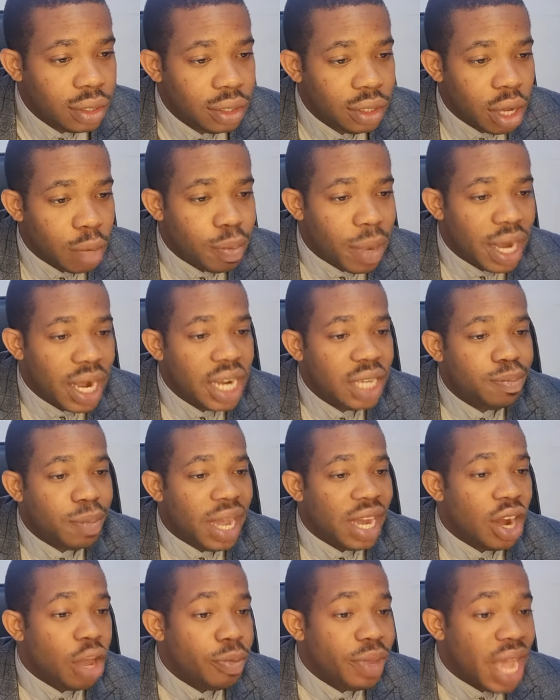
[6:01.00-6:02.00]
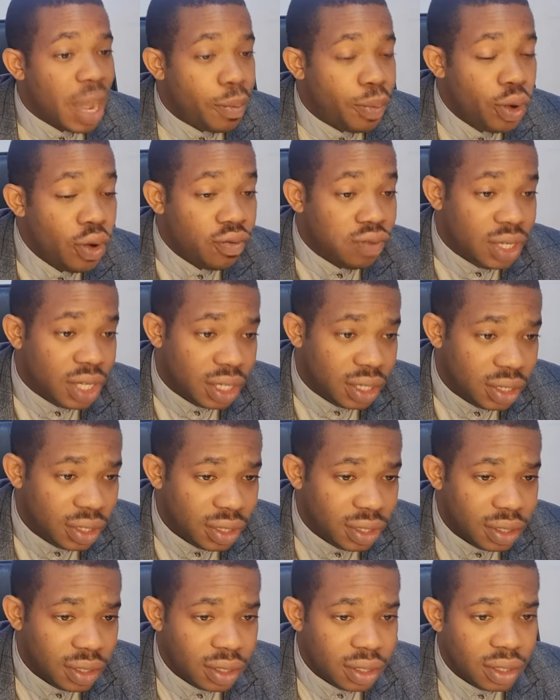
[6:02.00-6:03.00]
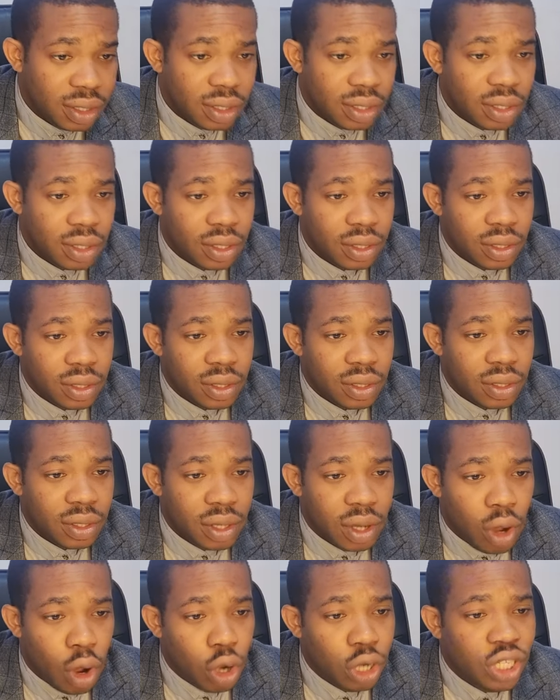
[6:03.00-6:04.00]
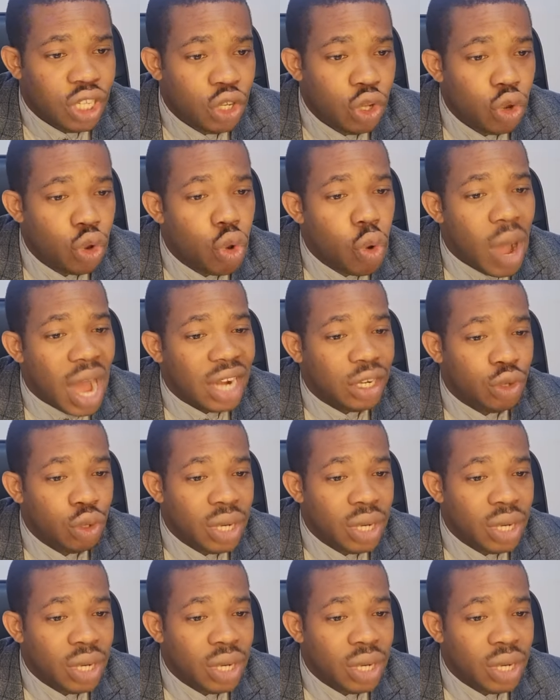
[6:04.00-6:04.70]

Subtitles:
your marriage might not be approved until you go and